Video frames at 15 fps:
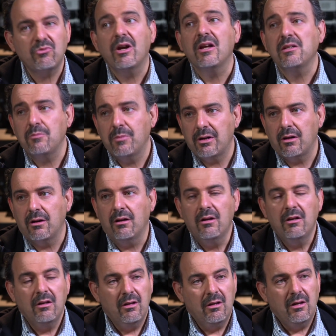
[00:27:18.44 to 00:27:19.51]
transmitter
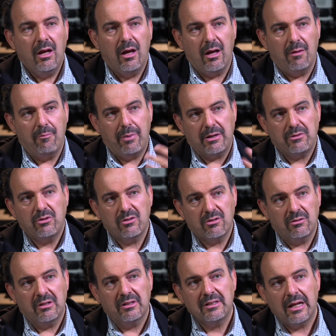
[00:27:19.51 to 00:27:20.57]
batteries
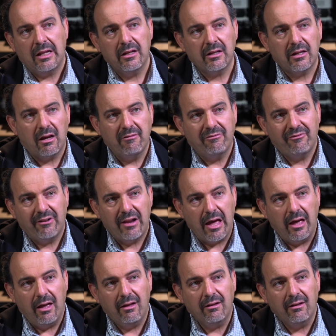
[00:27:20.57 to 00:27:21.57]
on the tail go flat.